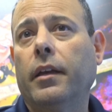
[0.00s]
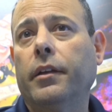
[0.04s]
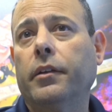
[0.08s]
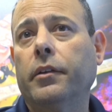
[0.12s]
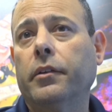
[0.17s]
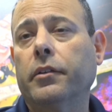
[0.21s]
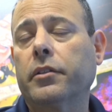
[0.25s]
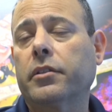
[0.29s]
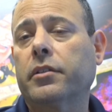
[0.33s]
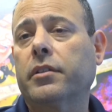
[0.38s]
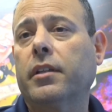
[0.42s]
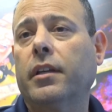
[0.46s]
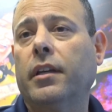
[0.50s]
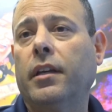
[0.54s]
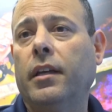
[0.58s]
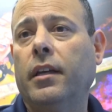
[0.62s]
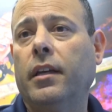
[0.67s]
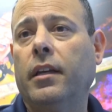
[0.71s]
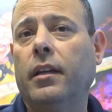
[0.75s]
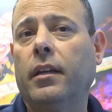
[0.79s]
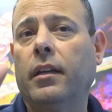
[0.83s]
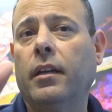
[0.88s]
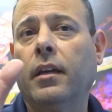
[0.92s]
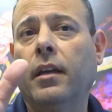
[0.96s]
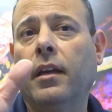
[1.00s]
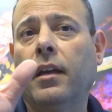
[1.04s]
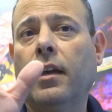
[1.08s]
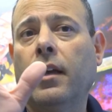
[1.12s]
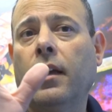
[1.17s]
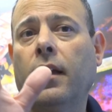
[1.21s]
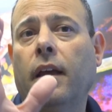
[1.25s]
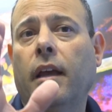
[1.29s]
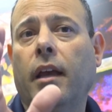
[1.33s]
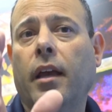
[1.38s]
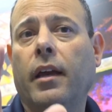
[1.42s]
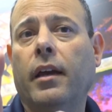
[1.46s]
you'll see
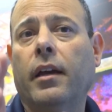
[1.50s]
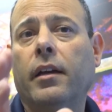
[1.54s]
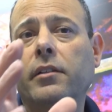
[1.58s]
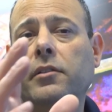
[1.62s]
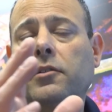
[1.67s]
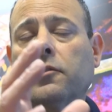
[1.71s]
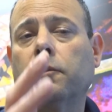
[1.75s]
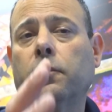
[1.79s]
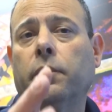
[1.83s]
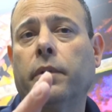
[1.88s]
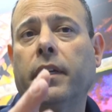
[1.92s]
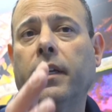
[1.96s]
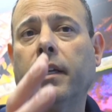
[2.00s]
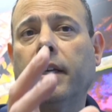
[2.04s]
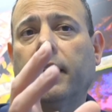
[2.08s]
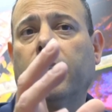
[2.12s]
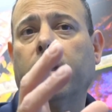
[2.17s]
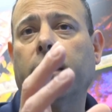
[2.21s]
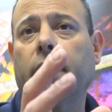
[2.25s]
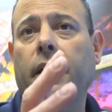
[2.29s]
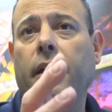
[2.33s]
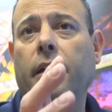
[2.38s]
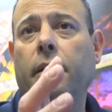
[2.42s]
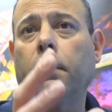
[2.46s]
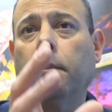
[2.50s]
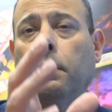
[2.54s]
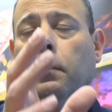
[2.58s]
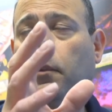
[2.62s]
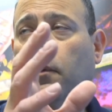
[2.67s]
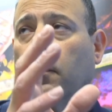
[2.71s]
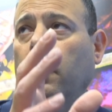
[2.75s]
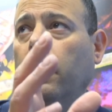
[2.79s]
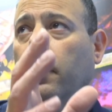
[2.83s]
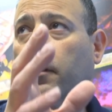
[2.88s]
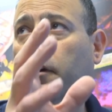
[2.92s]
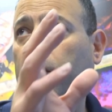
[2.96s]
as we get
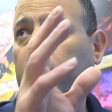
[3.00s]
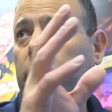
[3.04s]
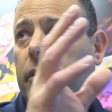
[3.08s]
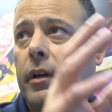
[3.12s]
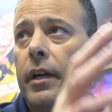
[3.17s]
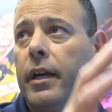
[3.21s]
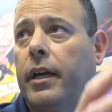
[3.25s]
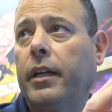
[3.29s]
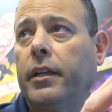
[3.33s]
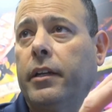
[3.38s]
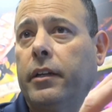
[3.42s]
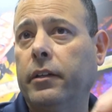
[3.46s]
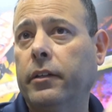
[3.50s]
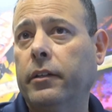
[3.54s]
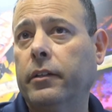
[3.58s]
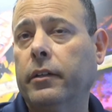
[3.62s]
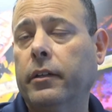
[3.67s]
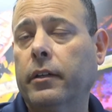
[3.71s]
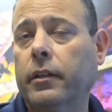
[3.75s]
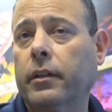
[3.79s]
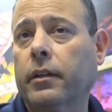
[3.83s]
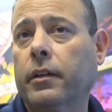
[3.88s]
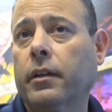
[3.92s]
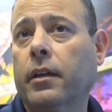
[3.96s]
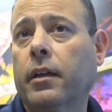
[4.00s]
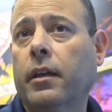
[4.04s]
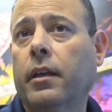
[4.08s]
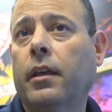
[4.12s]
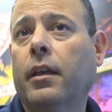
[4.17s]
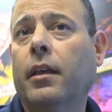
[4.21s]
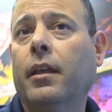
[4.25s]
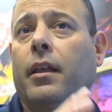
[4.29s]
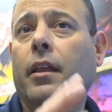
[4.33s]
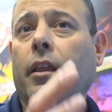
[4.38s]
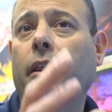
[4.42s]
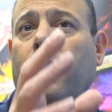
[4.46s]
more granular
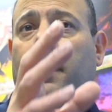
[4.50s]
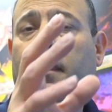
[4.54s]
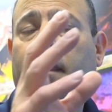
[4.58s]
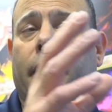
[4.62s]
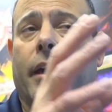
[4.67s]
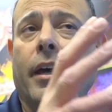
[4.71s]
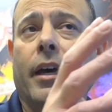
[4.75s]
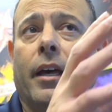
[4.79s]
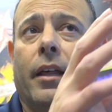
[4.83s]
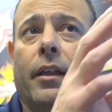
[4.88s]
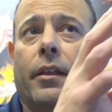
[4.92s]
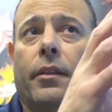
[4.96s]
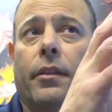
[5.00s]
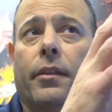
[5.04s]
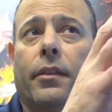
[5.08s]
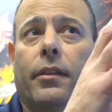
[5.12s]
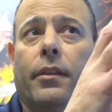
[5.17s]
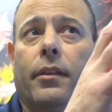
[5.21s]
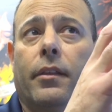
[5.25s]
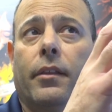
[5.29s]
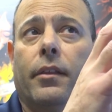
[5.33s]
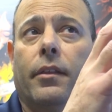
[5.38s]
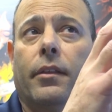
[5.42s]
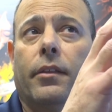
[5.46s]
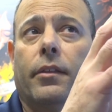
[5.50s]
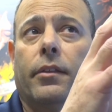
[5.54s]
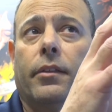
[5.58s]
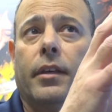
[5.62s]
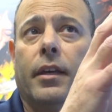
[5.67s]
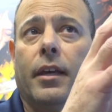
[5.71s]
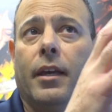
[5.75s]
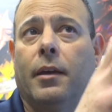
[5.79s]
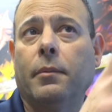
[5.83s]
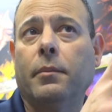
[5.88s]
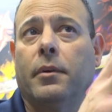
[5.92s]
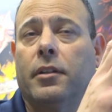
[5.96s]
that
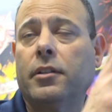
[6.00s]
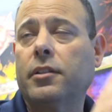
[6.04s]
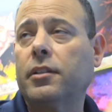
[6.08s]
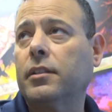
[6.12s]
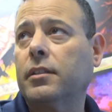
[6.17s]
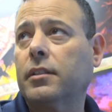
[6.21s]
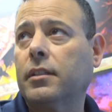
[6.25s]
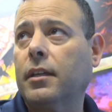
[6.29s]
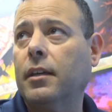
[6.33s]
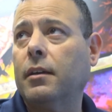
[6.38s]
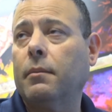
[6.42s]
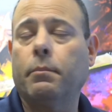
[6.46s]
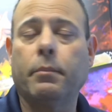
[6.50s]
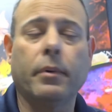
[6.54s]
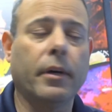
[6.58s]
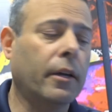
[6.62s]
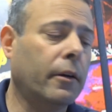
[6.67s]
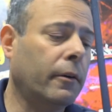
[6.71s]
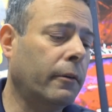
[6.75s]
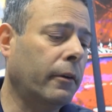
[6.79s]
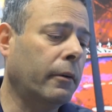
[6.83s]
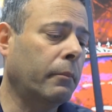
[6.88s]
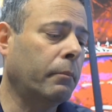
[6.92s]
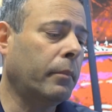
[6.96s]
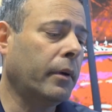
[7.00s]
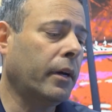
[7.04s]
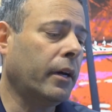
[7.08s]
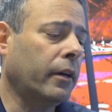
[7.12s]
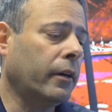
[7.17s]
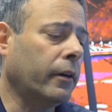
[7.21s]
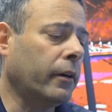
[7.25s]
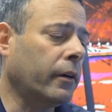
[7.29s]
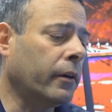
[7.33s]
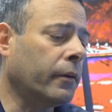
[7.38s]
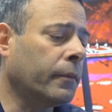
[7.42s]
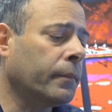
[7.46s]
the images get better and
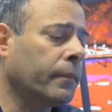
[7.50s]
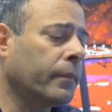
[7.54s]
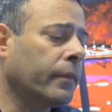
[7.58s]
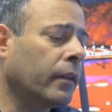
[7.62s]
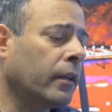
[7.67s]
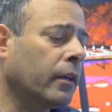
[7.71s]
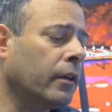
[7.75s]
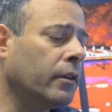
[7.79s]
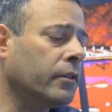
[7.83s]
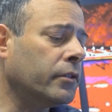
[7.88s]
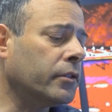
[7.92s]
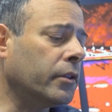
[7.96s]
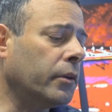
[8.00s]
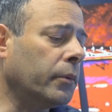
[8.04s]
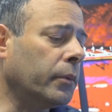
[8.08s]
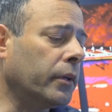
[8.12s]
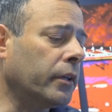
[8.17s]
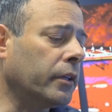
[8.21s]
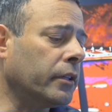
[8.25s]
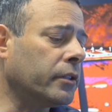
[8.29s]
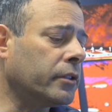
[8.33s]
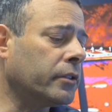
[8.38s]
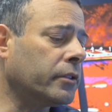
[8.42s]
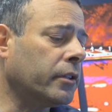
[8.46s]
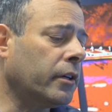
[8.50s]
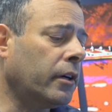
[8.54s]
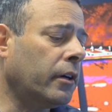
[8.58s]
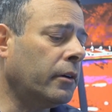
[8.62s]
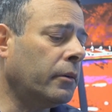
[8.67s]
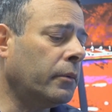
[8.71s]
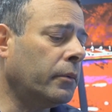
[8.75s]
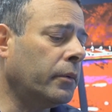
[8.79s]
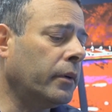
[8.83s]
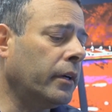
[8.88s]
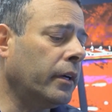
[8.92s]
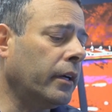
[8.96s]
better. So we're going to
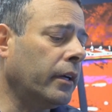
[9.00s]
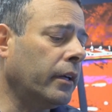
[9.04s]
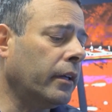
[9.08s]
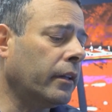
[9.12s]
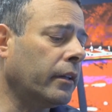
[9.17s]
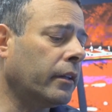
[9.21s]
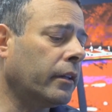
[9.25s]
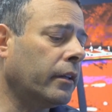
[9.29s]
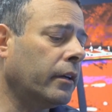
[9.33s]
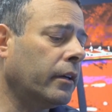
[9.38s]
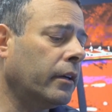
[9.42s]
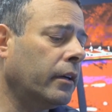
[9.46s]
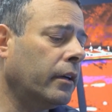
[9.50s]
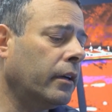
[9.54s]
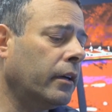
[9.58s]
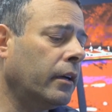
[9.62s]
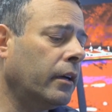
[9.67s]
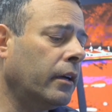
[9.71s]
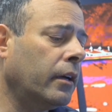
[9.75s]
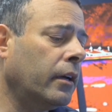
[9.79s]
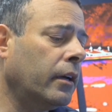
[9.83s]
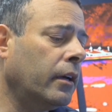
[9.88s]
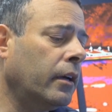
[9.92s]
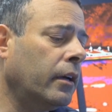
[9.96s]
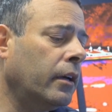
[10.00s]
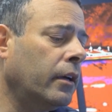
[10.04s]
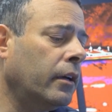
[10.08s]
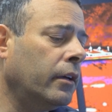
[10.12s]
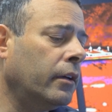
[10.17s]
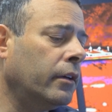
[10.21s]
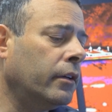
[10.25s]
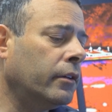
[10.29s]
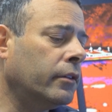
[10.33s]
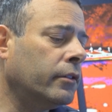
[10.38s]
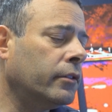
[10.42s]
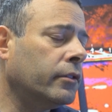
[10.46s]
start with
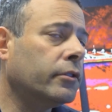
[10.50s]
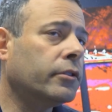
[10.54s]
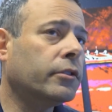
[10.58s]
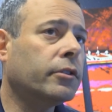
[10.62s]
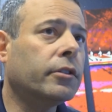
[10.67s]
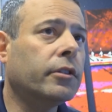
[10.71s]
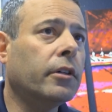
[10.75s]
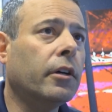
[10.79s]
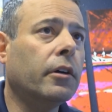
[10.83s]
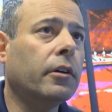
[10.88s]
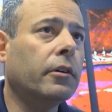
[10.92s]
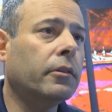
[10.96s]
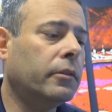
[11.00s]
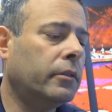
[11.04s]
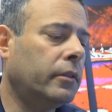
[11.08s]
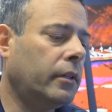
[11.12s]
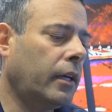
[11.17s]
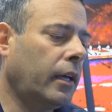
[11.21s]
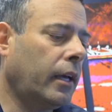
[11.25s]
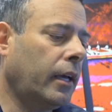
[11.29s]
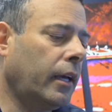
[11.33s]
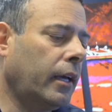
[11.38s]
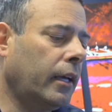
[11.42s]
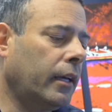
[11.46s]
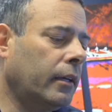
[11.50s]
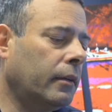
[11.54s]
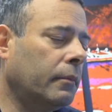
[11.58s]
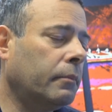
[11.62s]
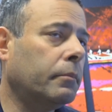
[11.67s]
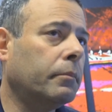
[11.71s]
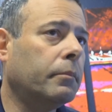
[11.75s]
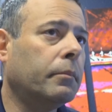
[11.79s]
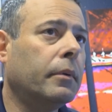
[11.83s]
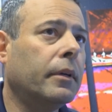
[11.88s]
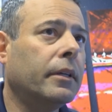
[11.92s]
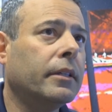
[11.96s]
show a
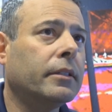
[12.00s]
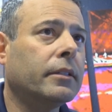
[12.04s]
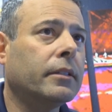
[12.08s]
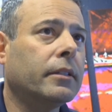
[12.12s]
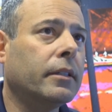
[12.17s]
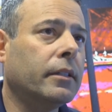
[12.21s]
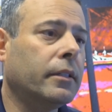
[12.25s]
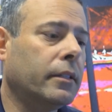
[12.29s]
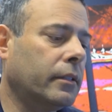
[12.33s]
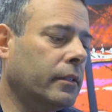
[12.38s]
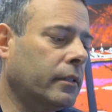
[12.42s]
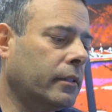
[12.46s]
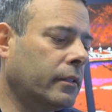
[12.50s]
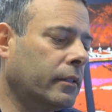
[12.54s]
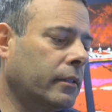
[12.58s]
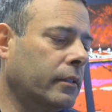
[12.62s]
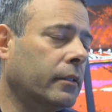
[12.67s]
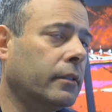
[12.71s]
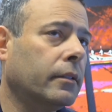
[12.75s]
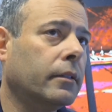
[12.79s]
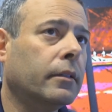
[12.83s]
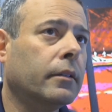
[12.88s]
business